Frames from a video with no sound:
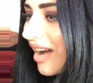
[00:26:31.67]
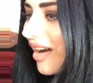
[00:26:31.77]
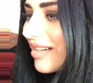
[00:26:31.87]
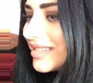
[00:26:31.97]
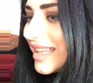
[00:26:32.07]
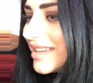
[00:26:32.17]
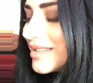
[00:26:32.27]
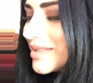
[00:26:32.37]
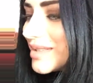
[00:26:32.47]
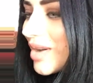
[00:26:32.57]
Oh, thank
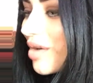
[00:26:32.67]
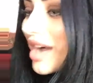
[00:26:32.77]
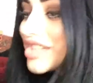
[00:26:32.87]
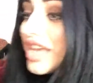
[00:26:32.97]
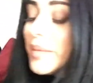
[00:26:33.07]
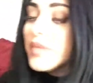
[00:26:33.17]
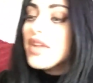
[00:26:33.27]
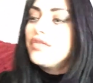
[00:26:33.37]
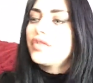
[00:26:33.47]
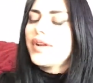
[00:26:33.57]
you so much.
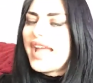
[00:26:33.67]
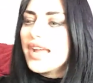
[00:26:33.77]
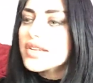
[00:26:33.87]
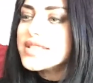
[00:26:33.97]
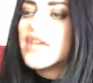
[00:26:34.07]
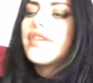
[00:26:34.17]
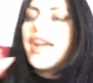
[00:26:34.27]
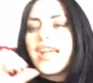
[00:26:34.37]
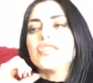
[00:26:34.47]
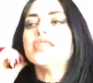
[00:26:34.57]
For hair stuff, I
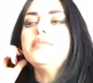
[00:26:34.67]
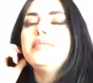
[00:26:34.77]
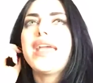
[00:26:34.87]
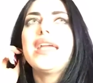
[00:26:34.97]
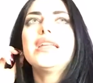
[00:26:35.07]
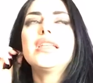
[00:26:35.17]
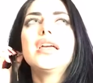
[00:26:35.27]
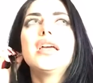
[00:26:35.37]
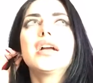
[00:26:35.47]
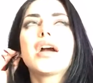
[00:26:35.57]
actually made,
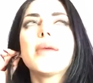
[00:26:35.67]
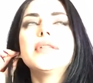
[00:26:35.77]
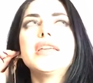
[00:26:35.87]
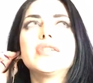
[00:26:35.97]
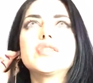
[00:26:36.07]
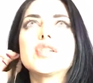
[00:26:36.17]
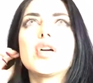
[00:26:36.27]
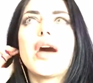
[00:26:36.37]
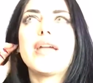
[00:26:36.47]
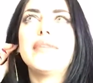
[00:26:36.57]
a couple of years ago,
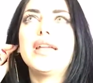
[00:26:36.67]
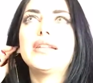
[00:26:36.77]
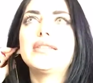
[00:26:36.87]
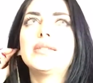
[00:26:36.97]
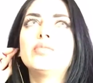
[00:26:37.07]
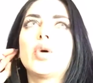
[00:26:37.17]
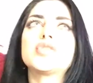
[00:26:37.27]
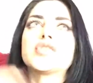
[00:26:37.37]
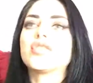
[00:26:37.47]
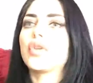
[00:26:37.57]
I made the
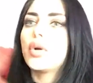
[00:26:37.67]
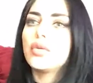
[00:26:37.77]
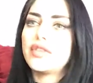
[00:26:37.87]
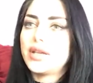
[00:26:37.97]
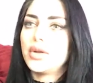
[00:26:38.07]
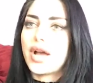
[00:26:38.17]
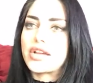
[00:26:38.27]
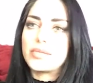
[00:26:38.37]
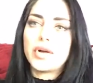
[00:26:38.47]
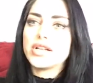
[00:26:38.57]
most thorough video I
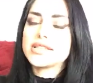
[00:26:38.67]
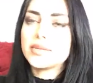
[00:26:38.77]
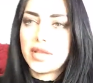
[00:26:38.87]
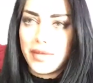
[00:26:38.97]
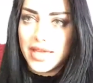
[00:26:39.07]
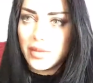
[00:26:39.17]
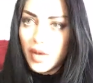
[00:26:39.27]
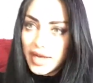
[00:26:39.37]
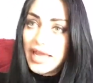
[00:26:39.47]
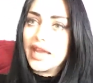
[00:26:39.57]
could possibly make
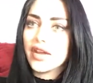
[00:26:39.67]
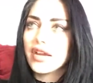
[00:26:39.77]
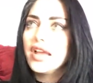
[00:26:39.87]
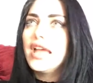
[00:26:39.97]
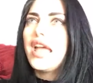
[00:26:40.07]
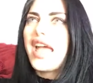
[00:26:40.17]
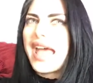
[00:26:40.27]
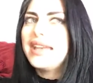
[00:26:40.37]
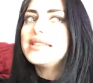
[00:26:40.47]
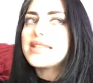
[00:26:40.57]
about hair.
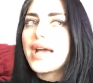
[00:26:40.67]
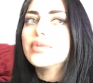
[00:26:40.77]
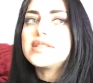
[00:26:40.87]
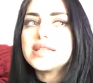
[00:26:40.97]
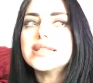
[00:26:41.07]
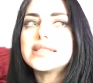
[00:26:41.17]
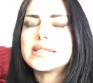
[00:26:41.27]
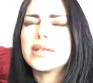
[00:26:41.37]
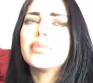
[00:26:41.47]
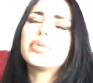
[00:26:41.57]
And I would say it's
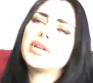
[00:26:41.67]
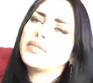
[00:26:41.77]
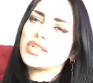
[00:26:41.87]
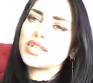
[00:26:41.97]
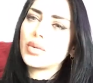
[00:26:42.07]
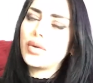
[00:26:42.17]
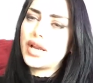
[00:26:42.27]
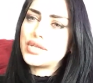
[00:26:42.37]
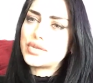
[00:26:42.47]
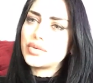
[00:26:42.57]
still pretty much like what
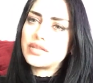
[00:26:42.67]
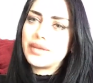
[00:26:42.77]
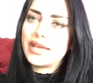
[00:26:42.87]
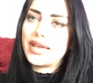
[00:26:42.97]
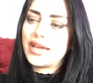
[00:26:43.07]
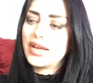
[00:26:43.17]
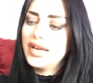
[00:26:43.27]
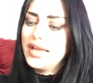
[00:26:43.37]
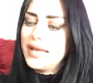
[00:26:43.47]
I do with my hair.